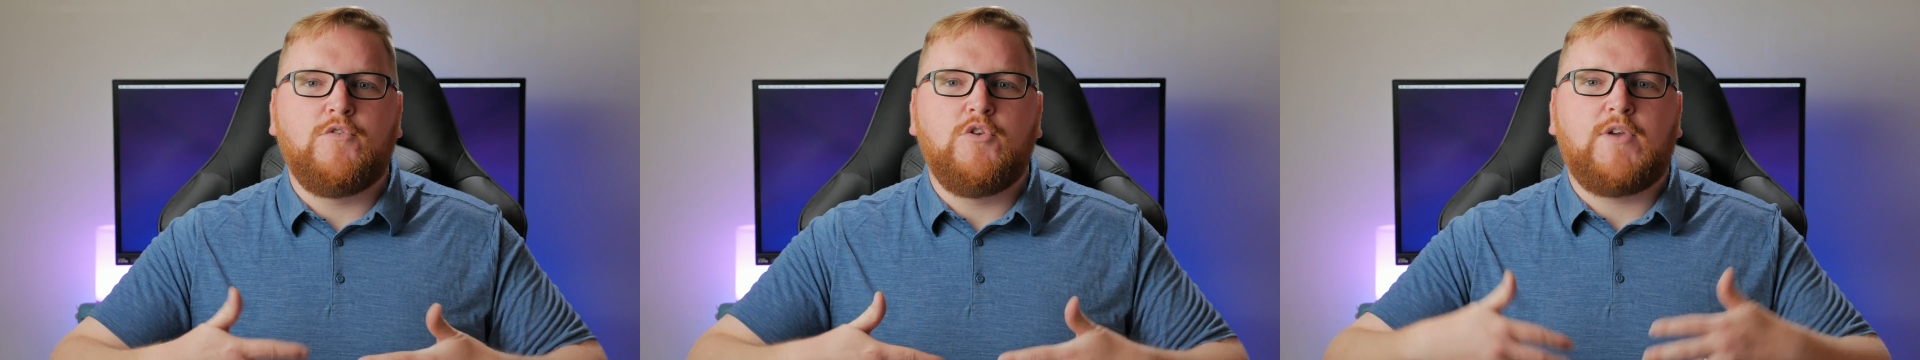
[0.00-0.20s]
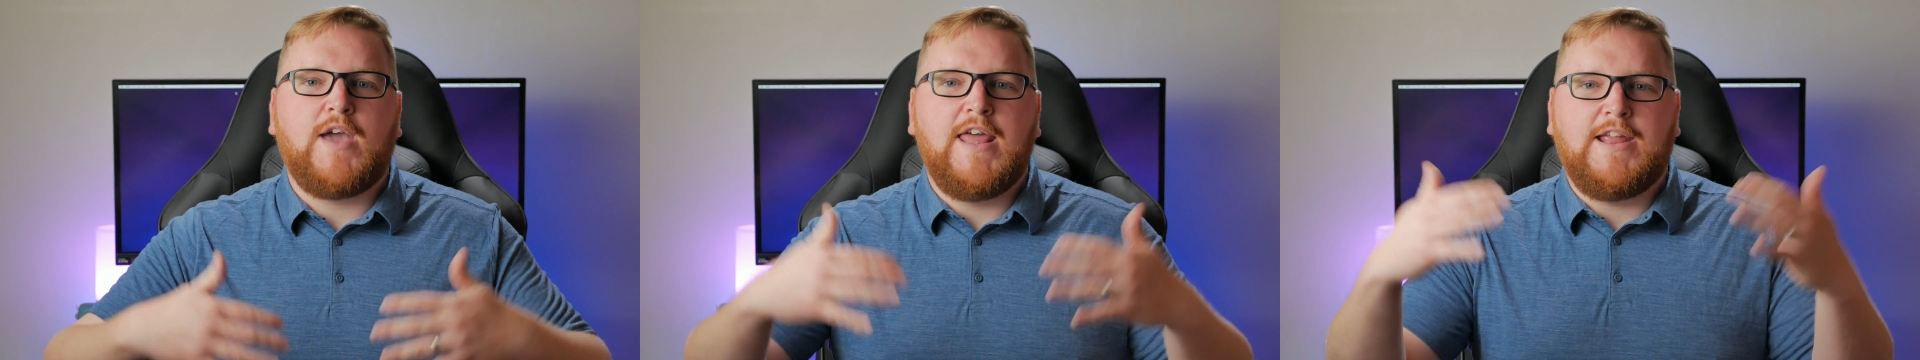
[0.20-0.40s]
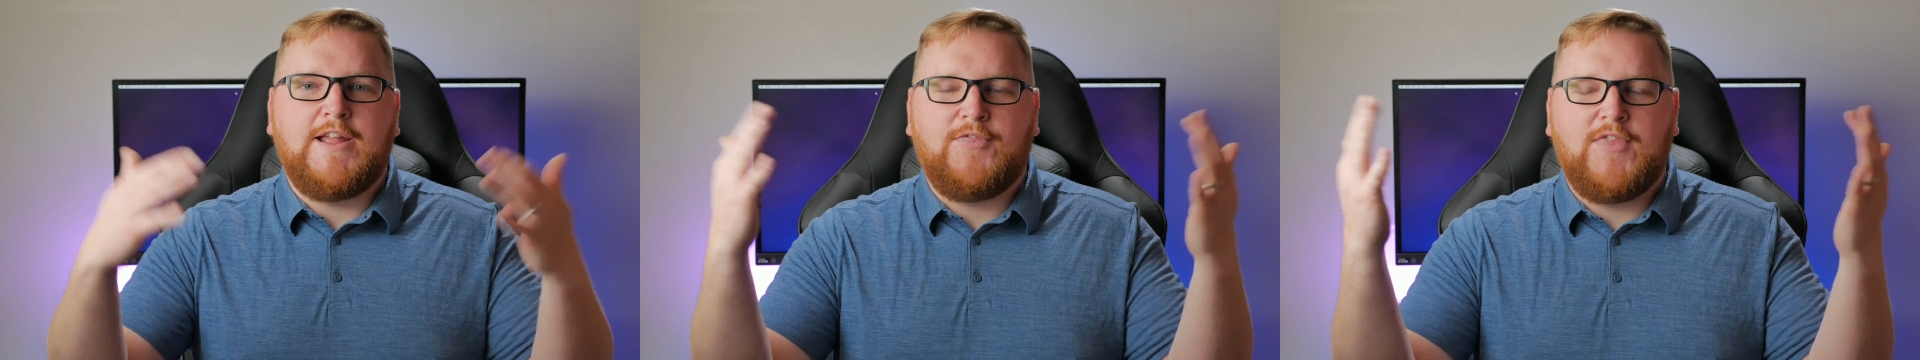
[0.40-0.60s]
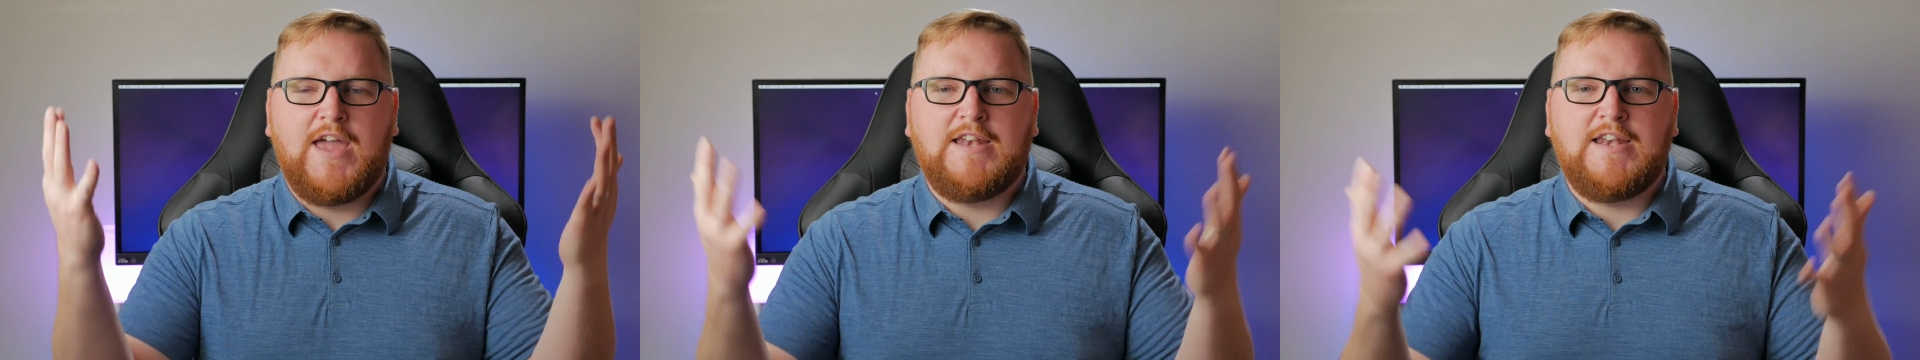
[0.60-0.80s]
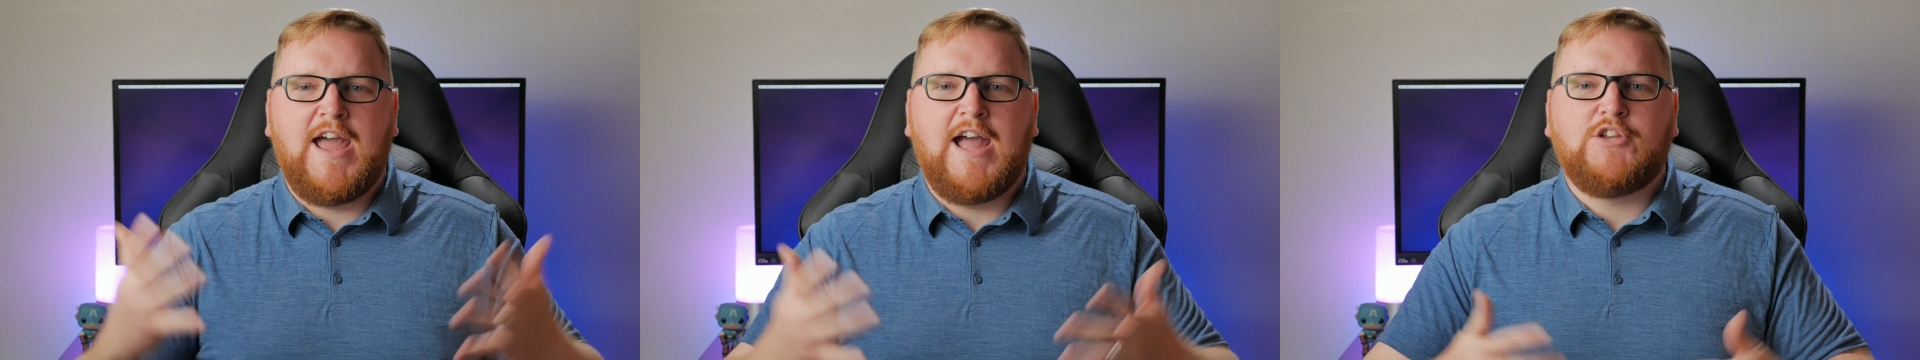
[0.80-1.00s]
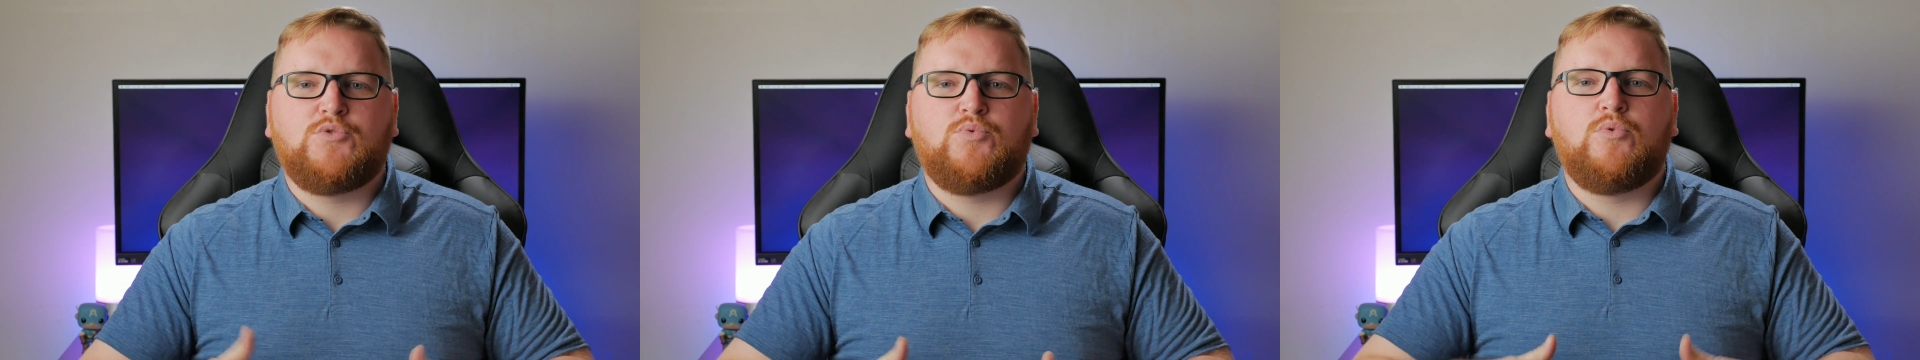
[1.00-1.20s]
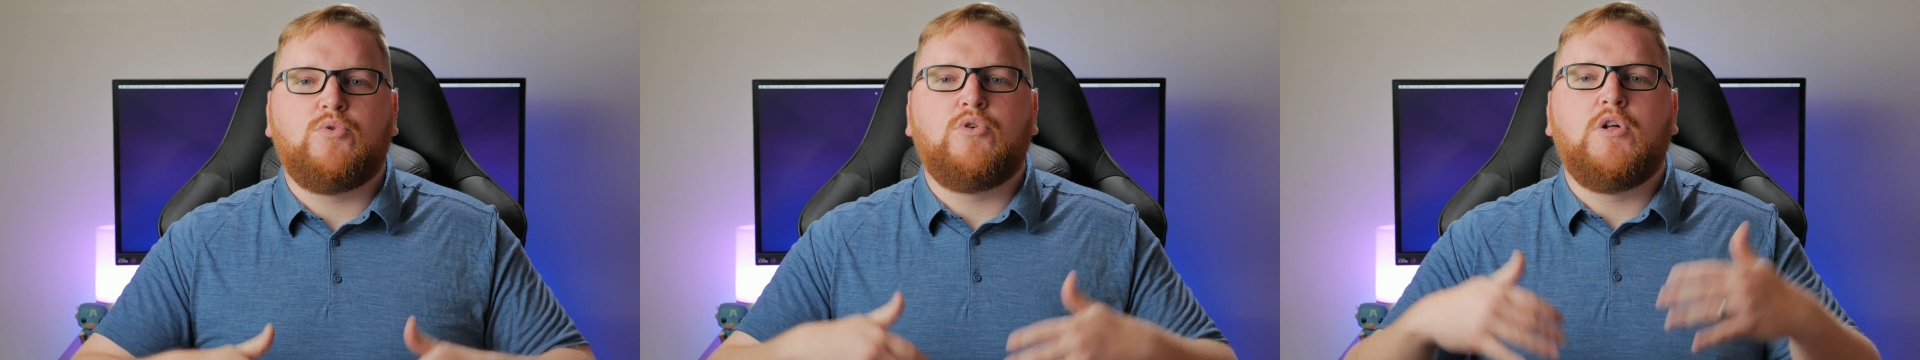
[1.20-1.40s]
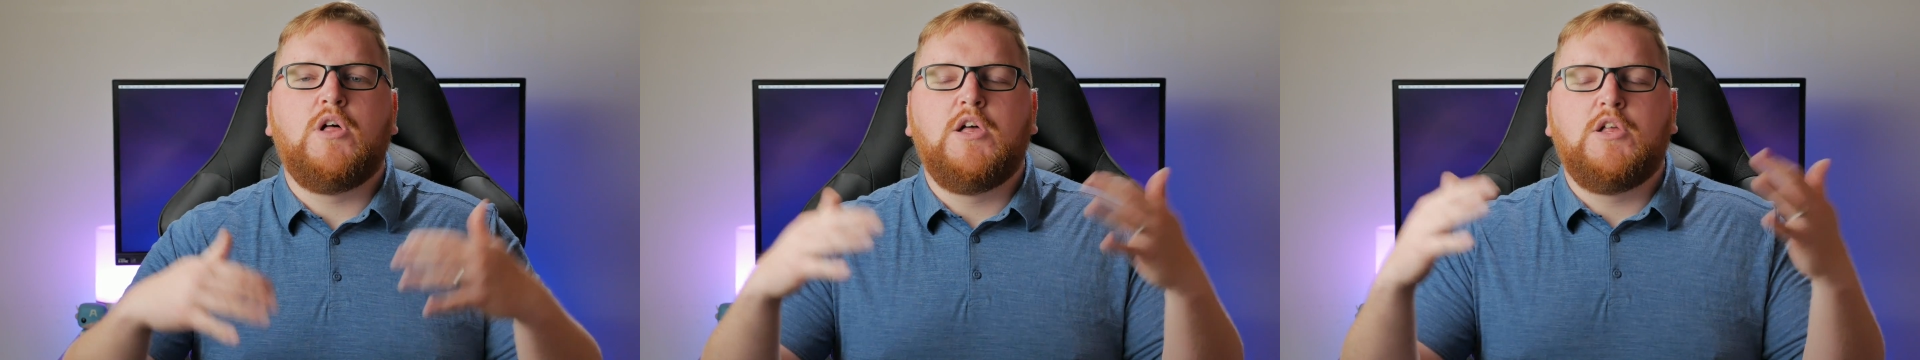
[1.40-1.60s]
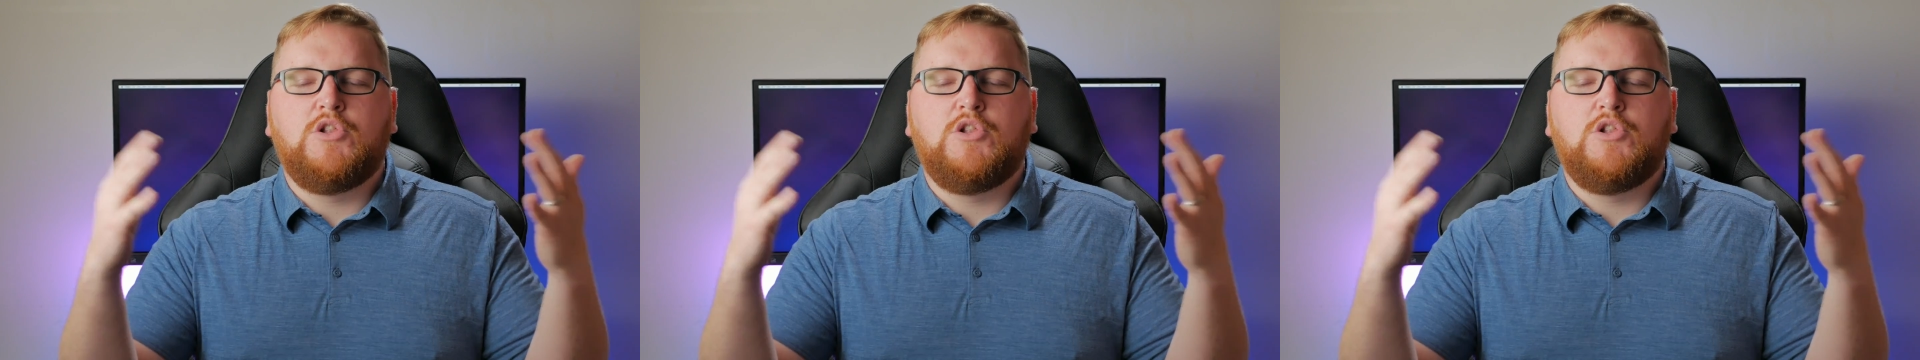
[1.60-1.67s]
you kind of get that natural